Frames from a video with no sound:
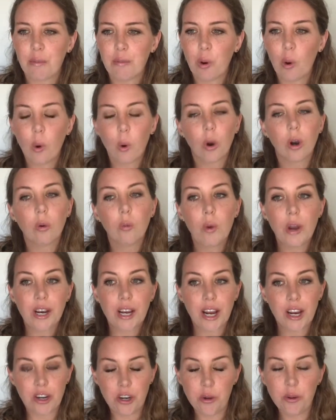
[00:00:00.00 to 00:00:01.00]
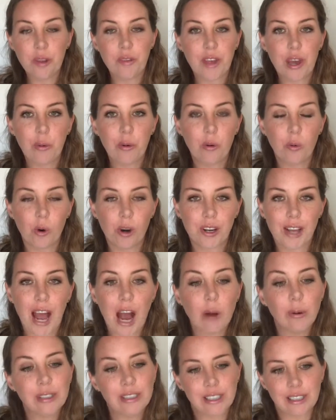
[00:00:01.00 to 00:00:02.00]
Or when I knew that they would work
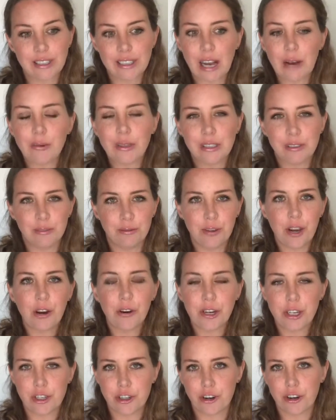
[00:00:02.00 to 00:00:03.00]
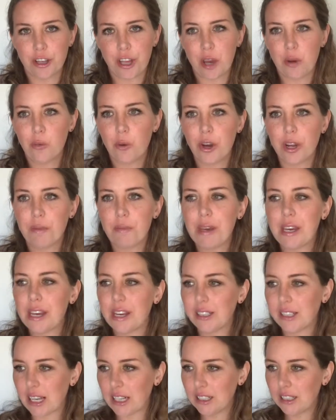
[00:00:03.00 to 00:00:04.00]
out was because I was very sure they would,
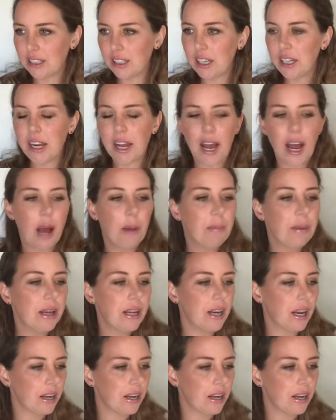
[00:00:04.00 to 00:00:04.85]
because I'd seen it happen.